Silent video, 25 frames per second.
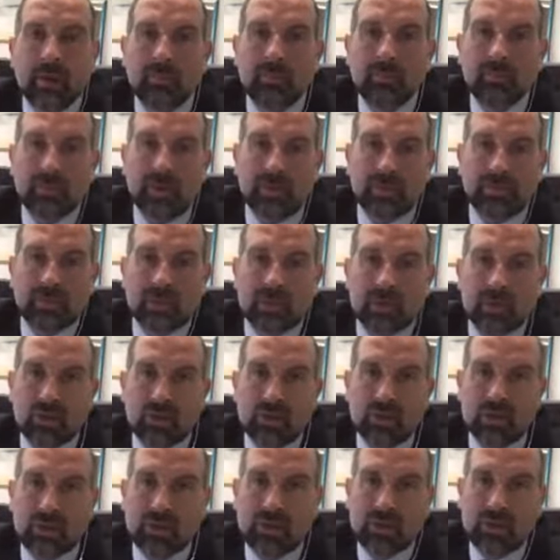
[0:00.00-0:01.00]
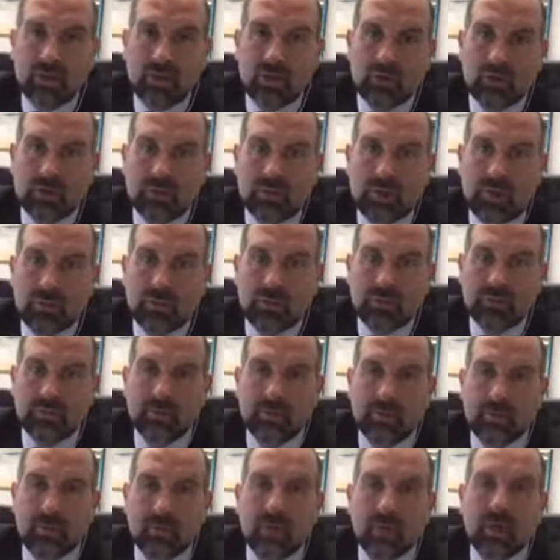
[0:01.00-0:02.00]
breakfast, lunch and dinner is good to take with
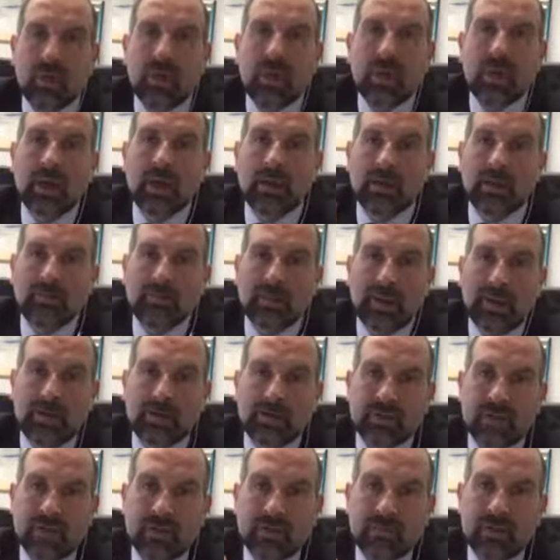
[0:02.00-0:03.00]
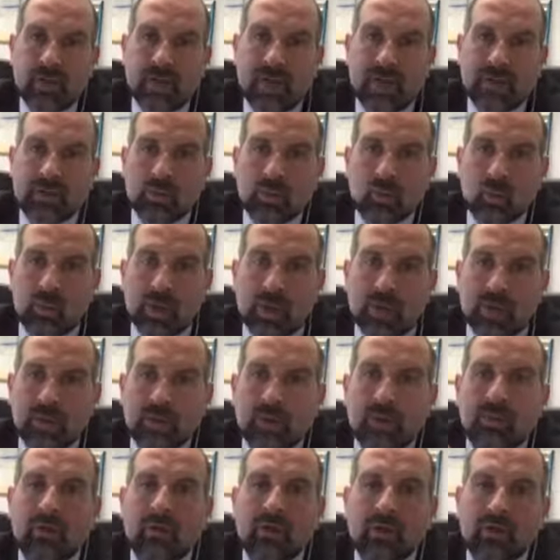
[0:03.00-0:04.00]
food, and then paracetamol as and when.
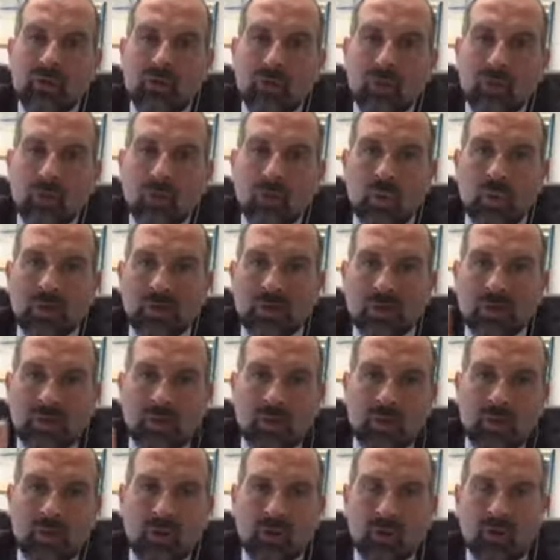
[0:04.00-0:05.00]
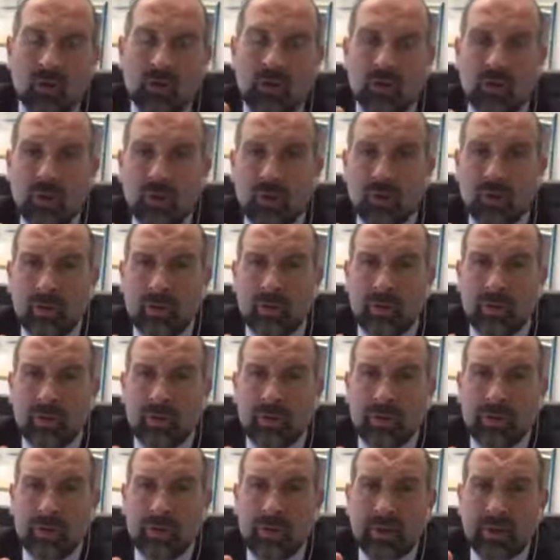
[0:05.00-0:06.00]
There are stronger ones like codamol and
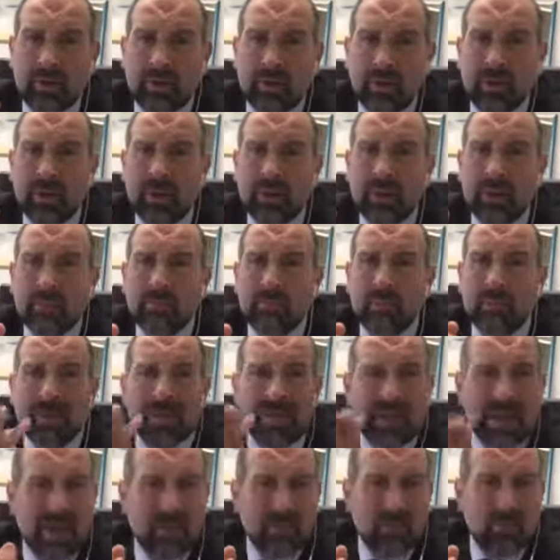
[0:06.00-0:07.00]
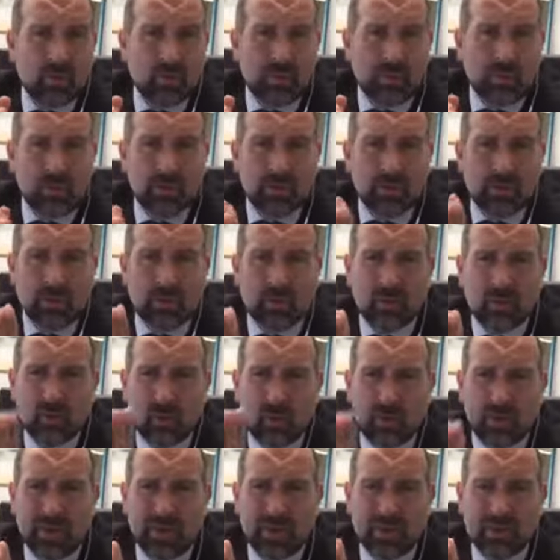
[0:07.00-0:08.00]
things like that, but be careful with those. I don't know
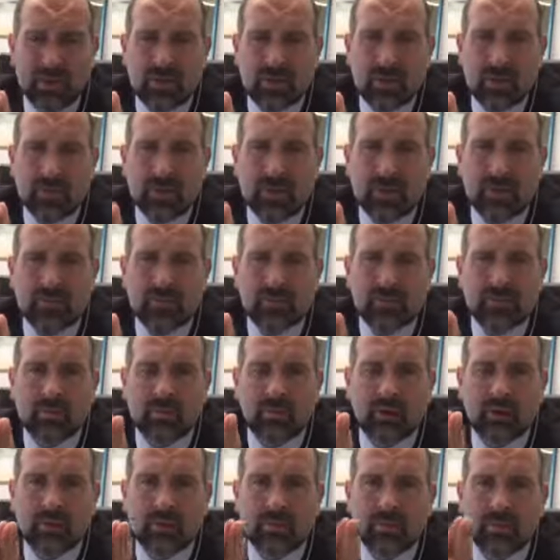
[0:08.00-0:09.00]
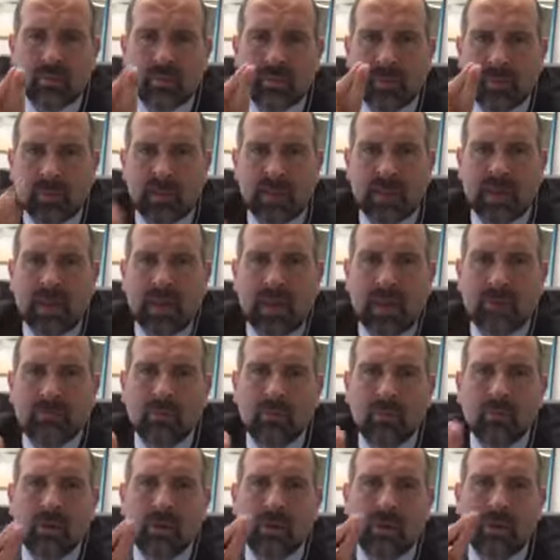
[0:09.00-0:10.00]
what painkillers you've been given from the hospital, but be
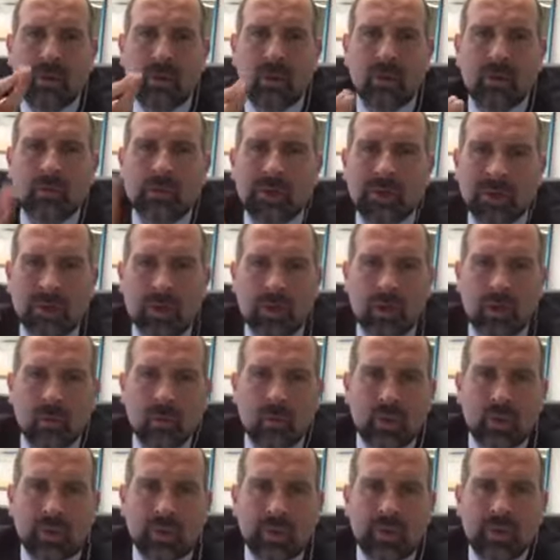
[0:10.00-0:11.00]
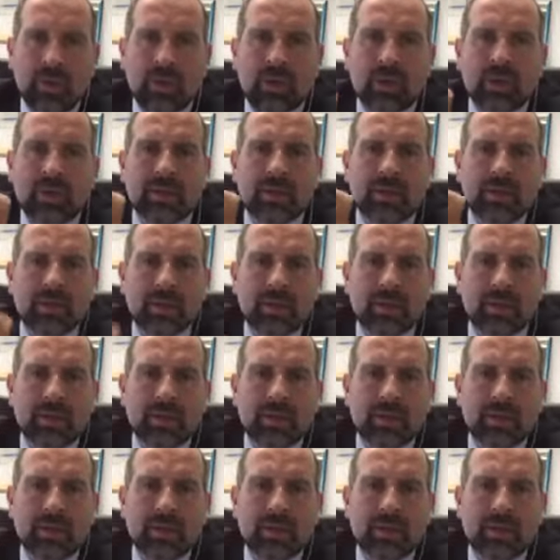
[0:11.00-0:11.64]
careful with the codeine type ones because they